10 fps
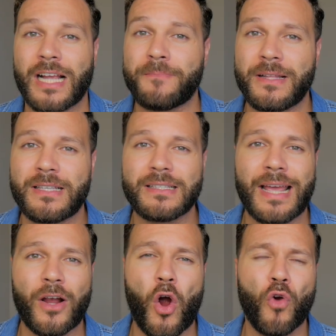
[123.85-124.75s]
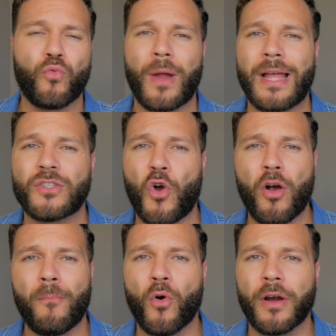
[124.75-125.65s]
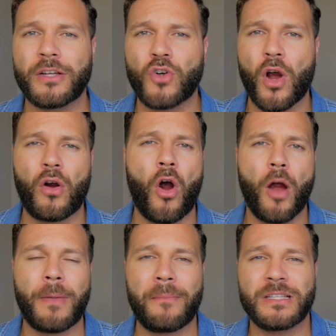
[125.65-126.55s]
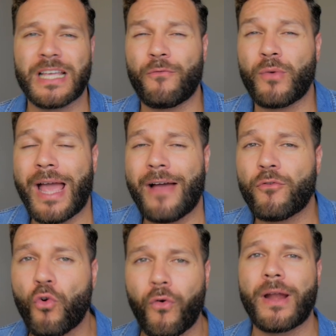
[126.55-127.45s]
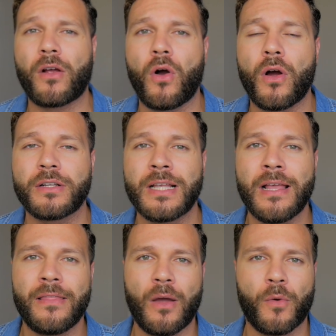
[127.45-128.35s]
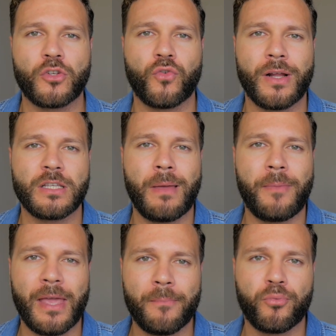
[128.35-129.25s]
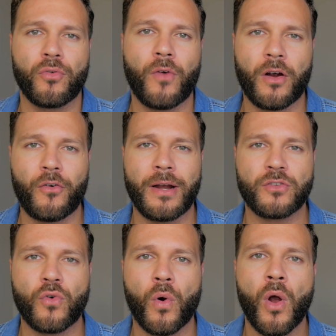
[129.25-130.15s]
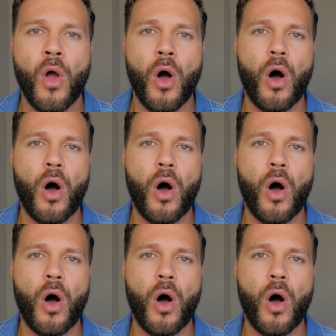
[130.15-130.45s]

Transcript: Expenses like our rent, our mortgage, our car payments, if we have credit cards that we're trying to maybe improve our credit score,